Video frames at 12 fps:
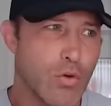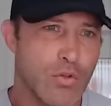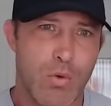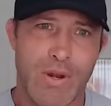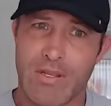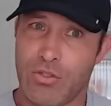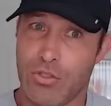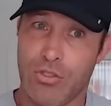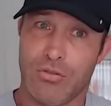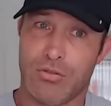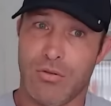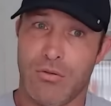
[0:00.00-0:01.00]
420,
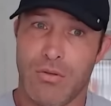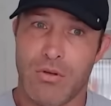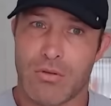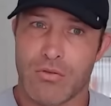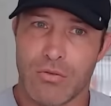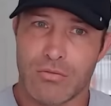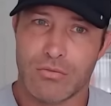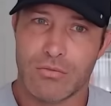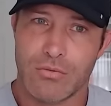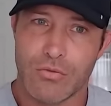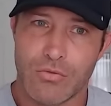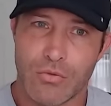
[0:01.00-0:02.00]
geez, oh, look, you're
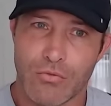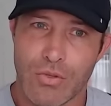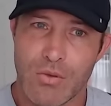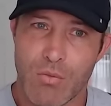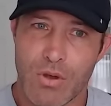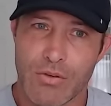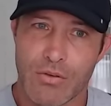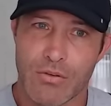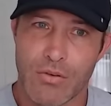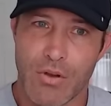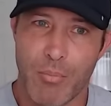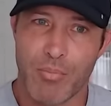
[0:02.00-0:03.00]
doing really well.
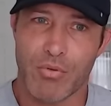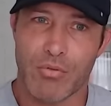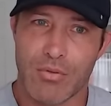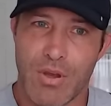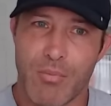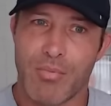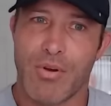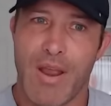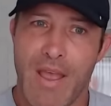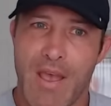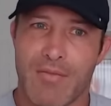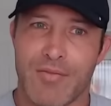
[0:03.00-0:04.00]
You're upper
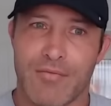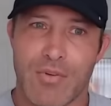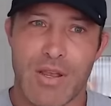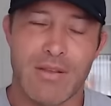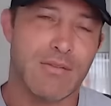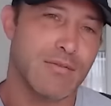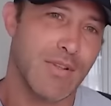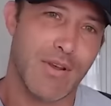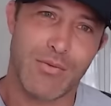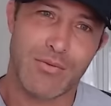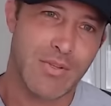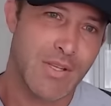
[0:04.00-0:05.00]
half, right?
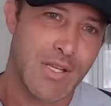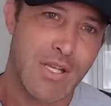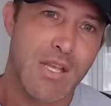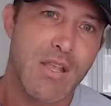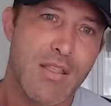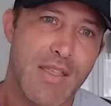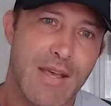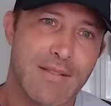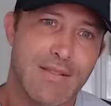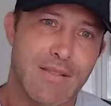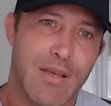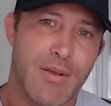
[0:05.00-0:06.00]
No,
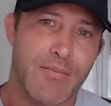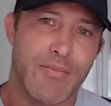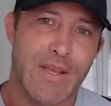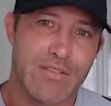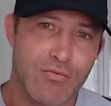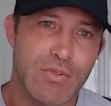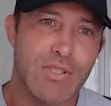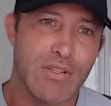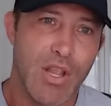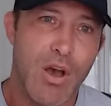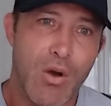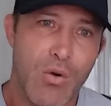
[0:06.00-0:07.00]
that's
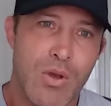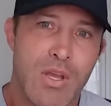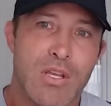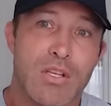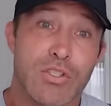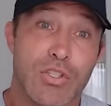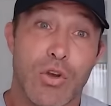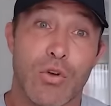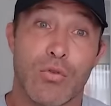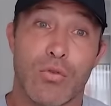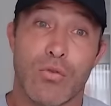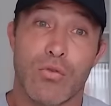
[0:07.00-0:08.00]
really low.
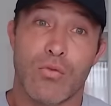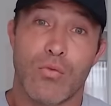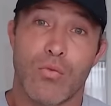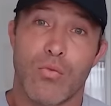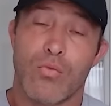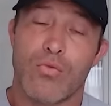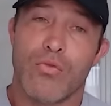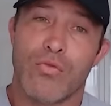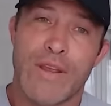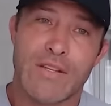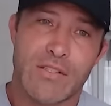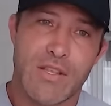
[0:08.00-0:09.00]
So the
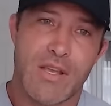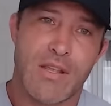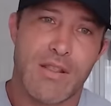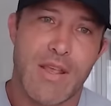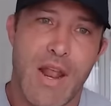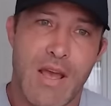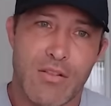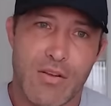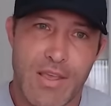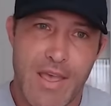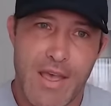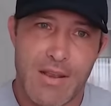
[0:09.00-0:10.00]
range that I
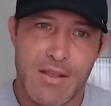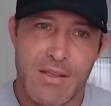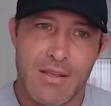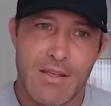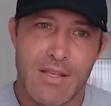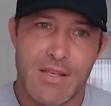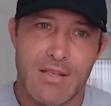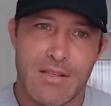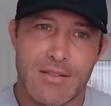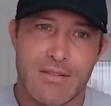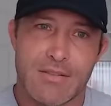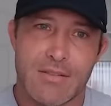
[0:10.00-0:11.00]
look at
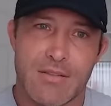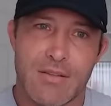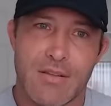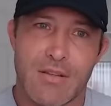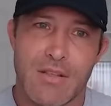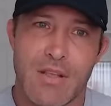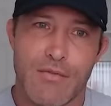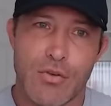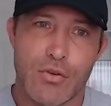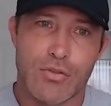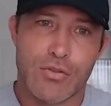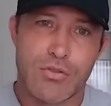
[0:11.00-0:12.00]
is if
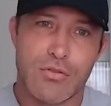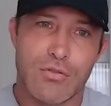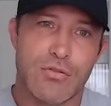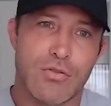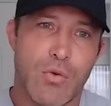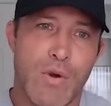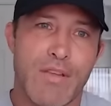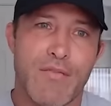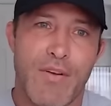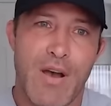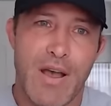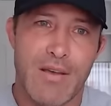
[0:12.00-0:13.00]
you're
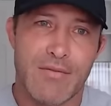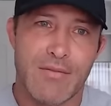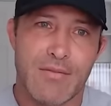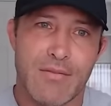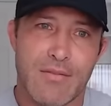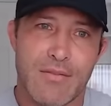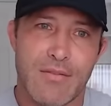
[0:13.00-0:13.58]
25